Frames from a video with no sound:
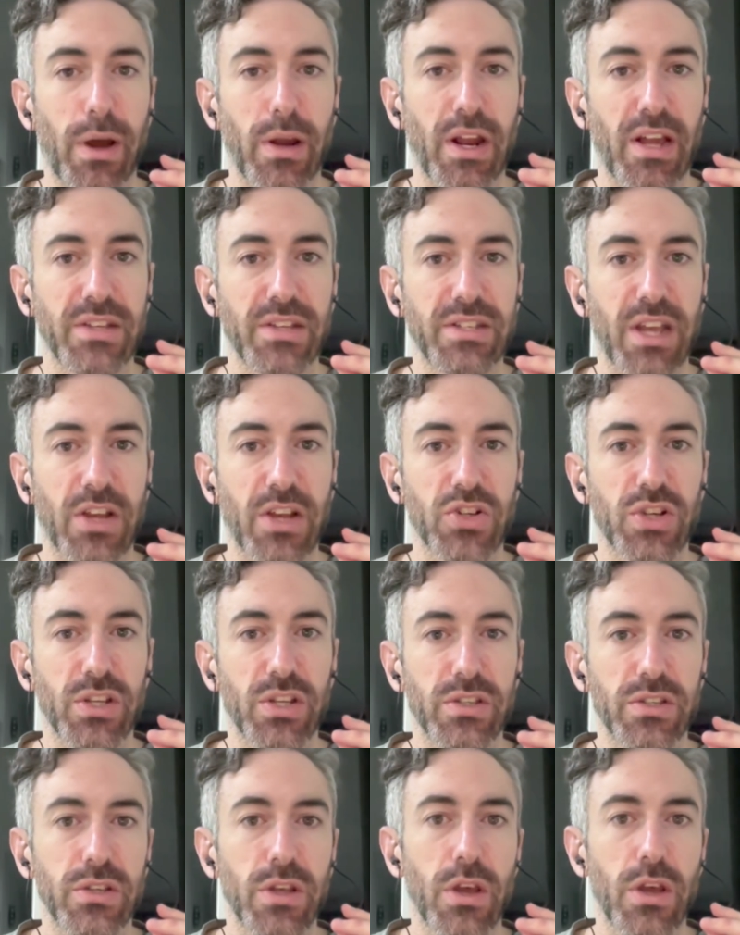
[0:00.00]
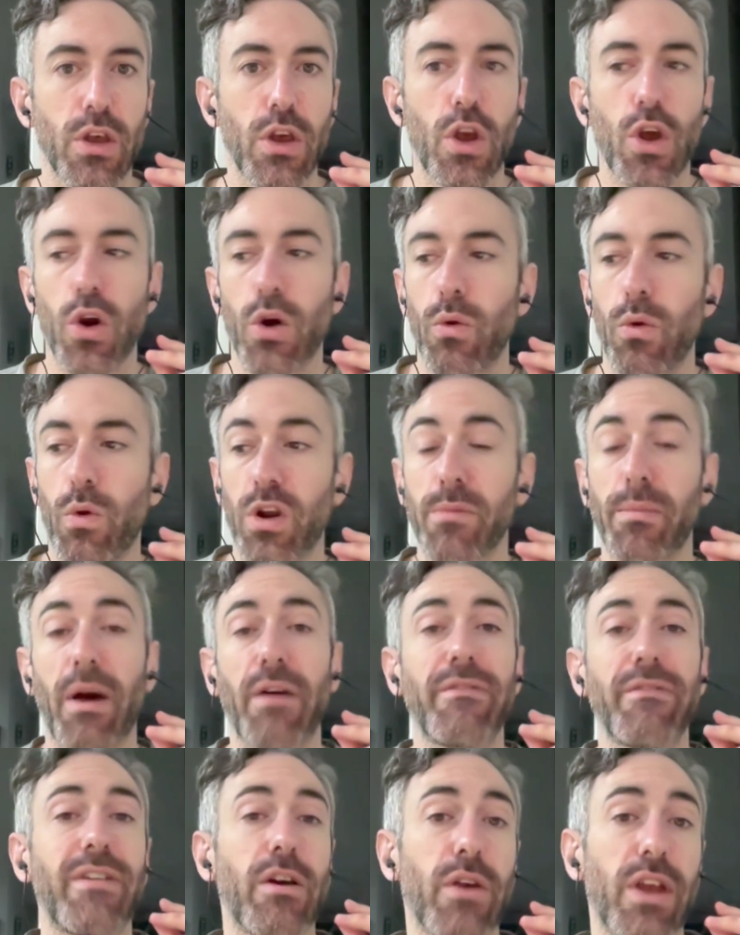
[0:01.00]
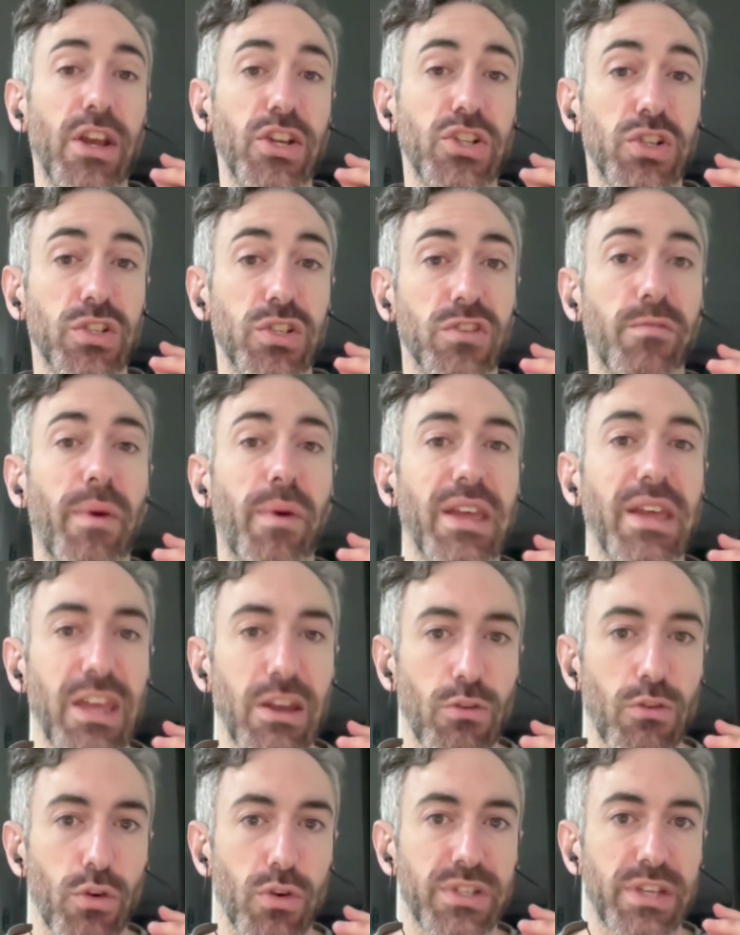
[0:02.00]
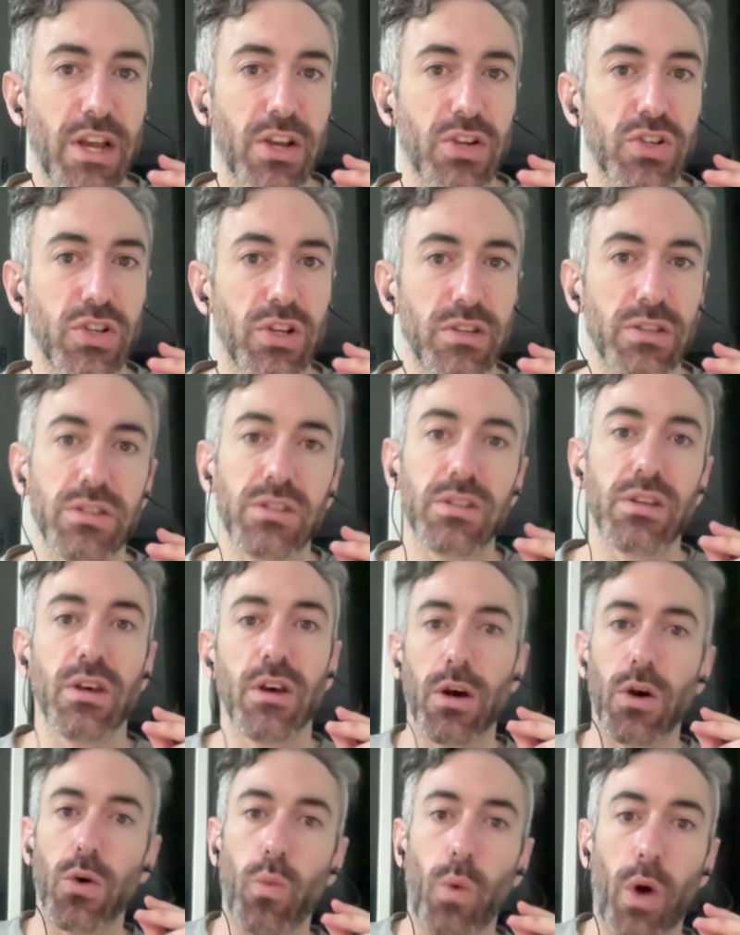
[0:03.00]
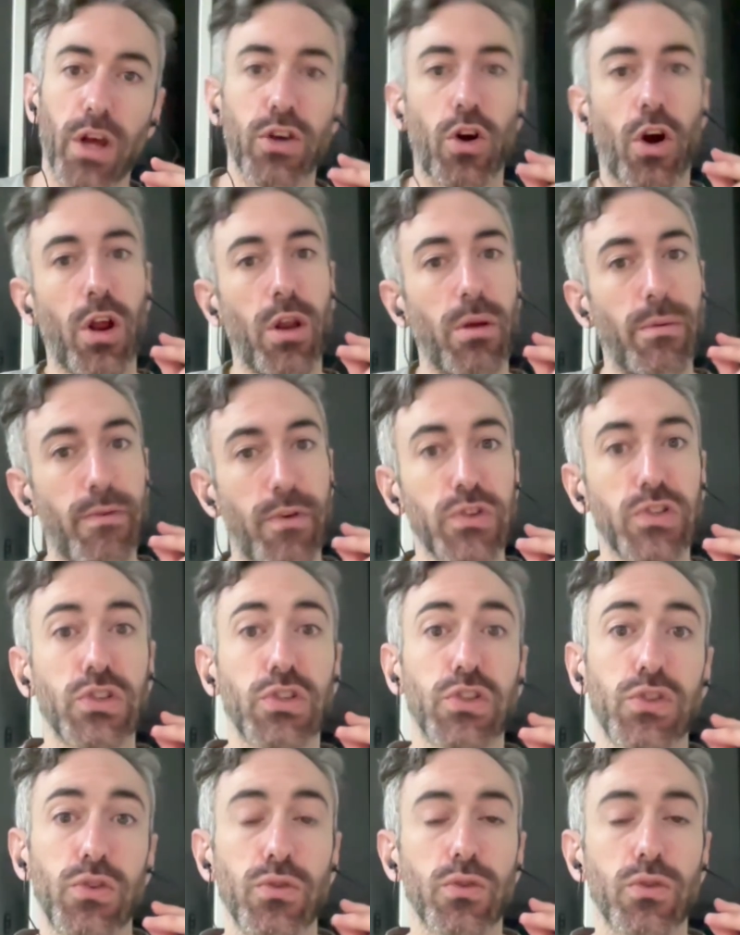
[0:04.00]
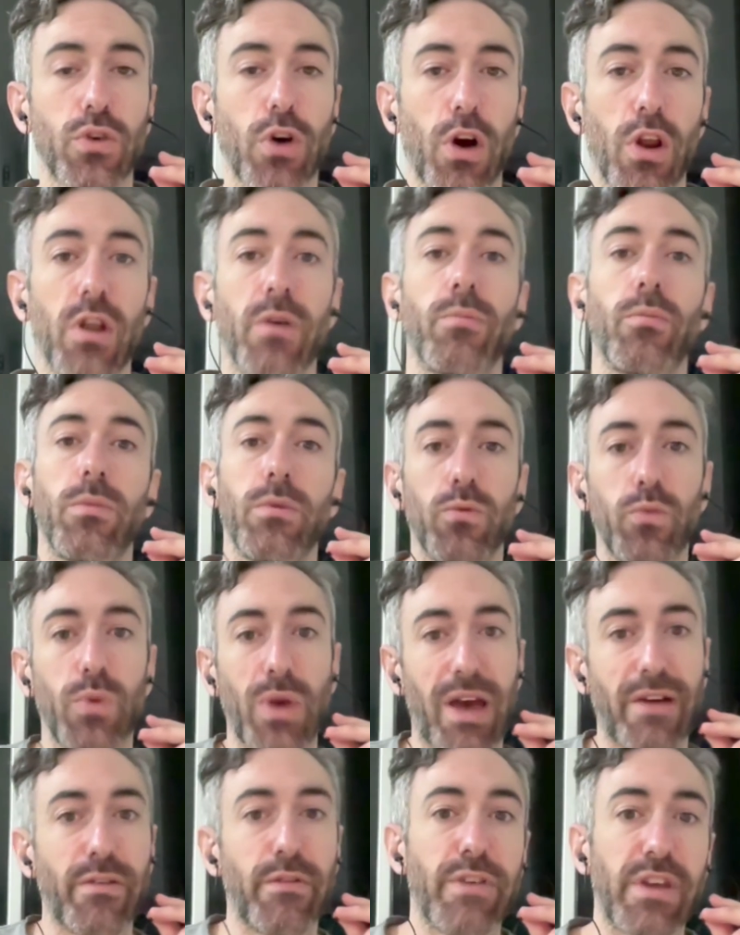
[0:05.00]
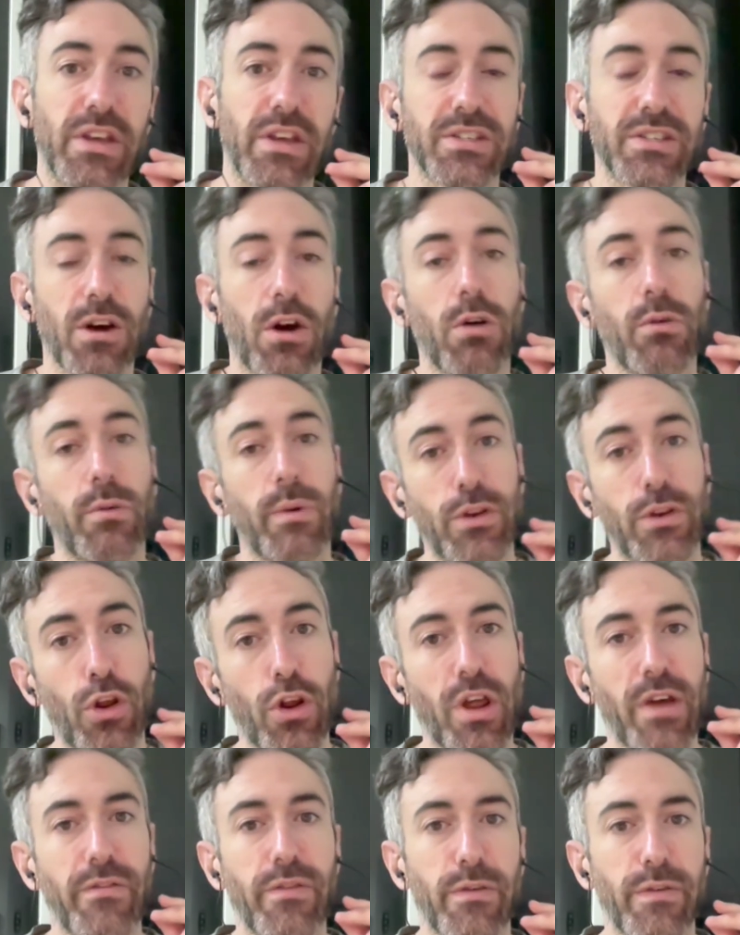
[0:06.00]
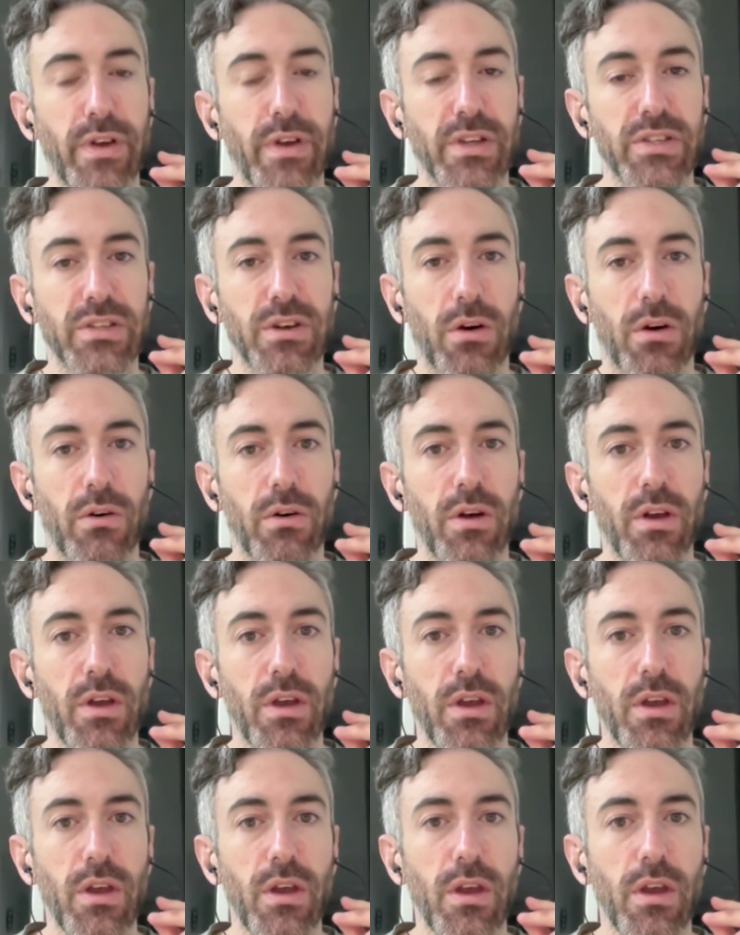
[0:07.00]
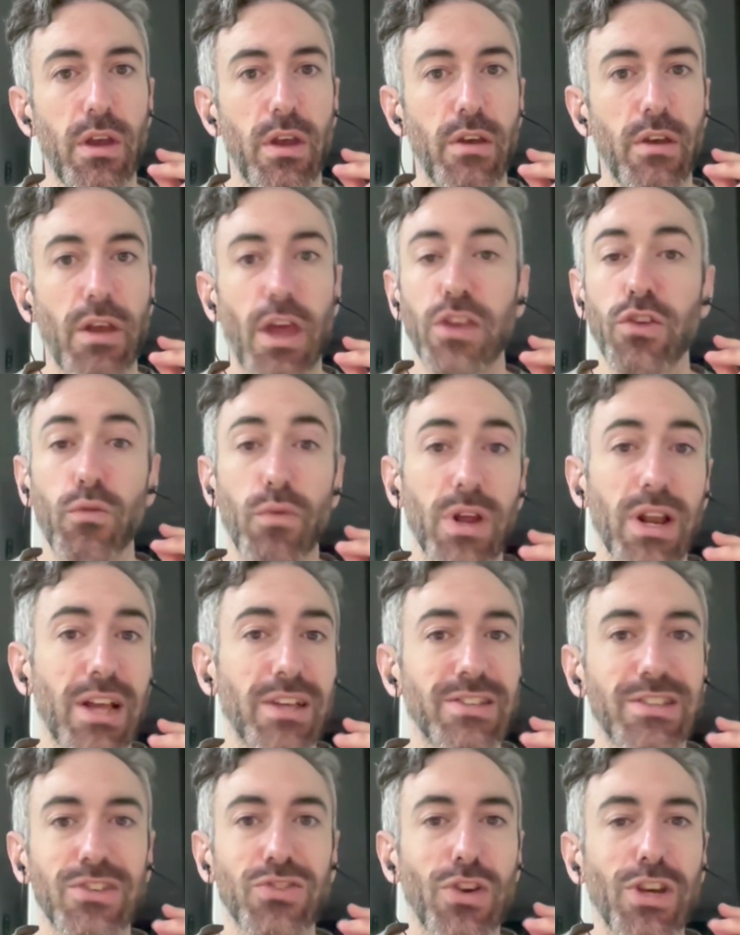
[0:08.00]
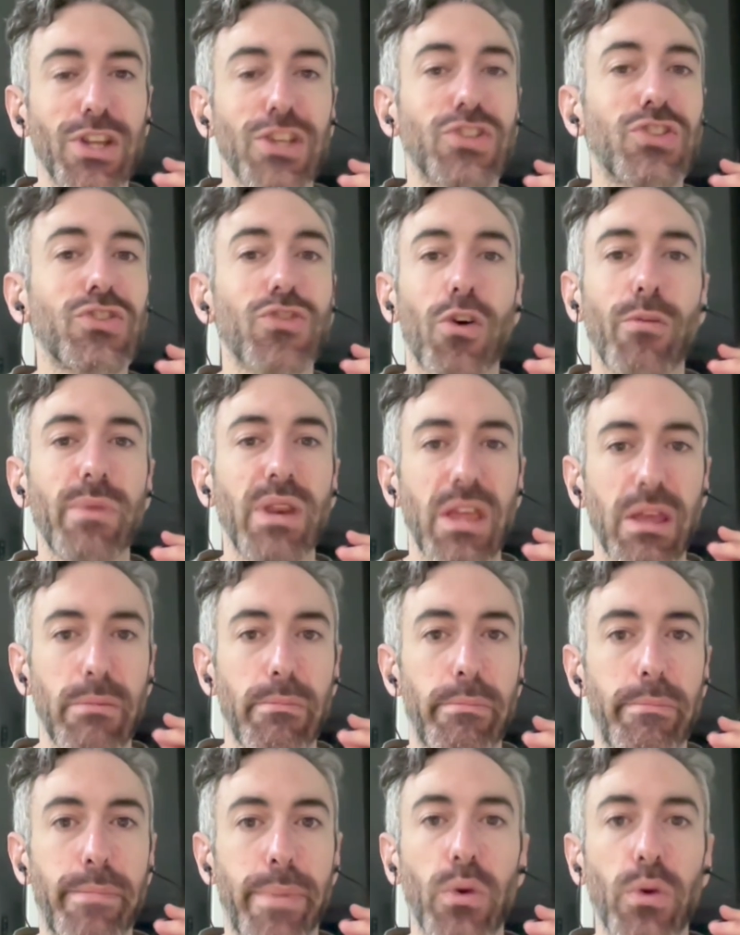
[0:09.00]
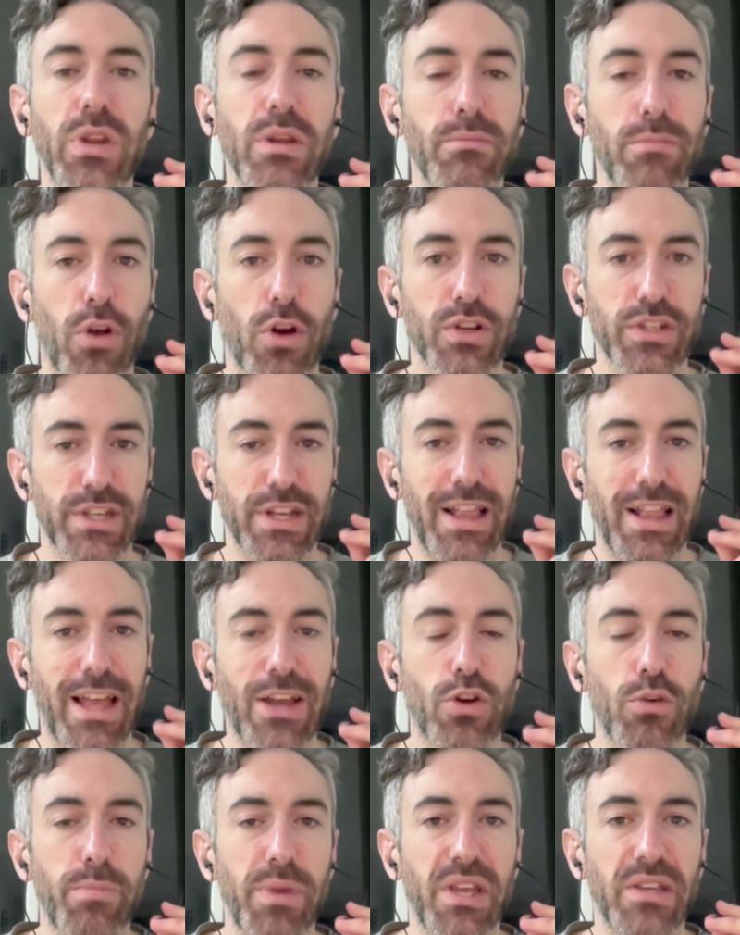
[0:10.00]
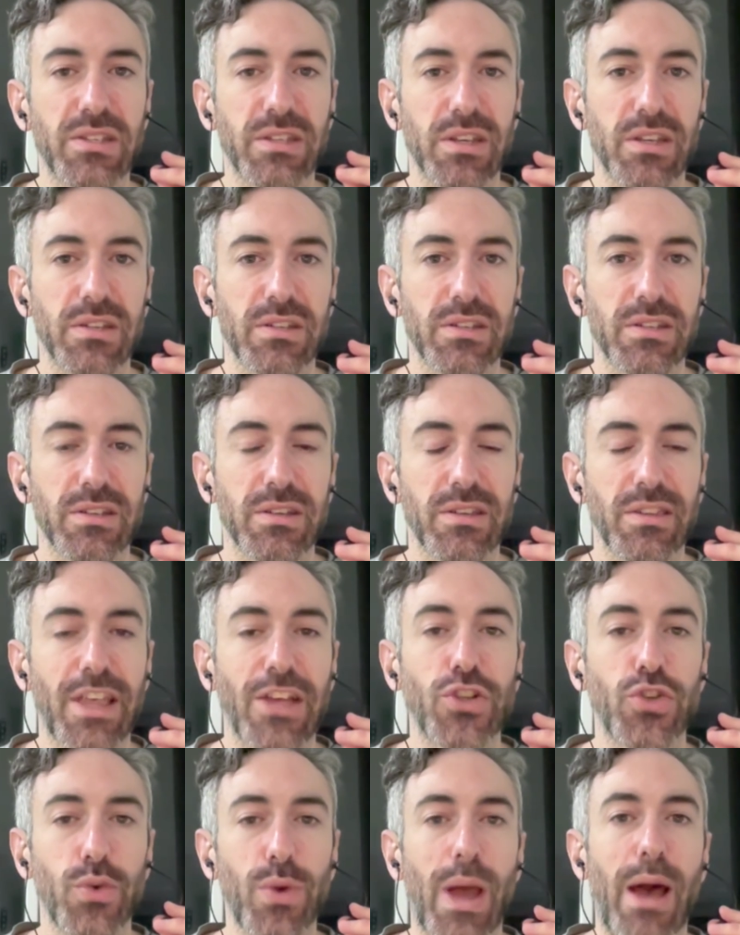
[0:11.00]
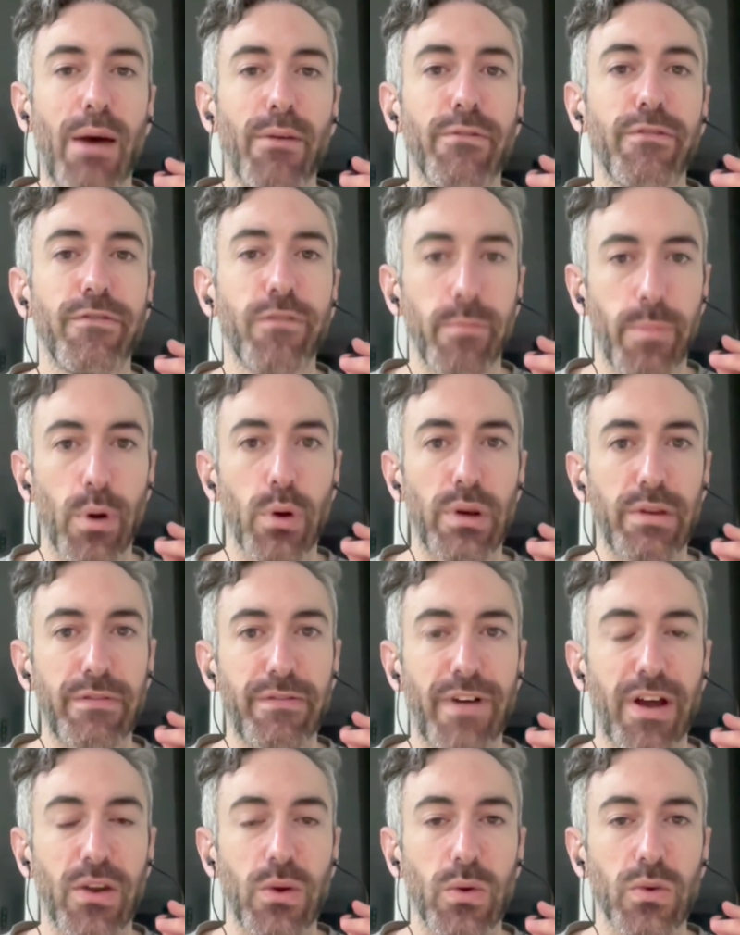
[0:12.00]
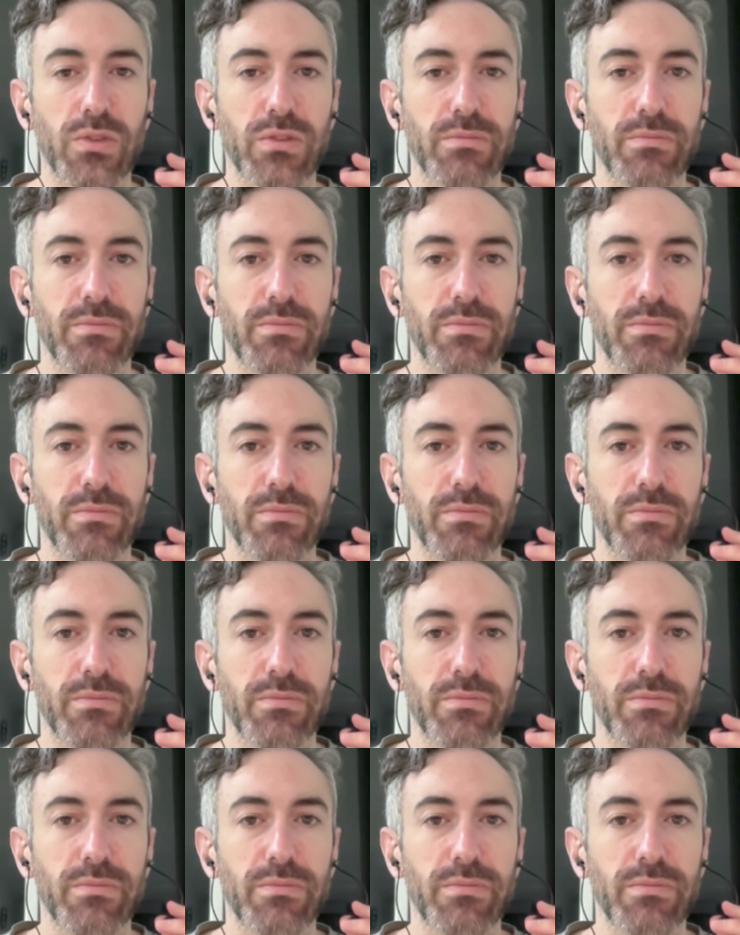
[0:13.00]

Us sections? What are my variations of my hero sections? 1 column versus 2 column. We have a VSL, we don't have a VSL. And you realize there's only so many building blocks and Lego pieces that you have for building funnels.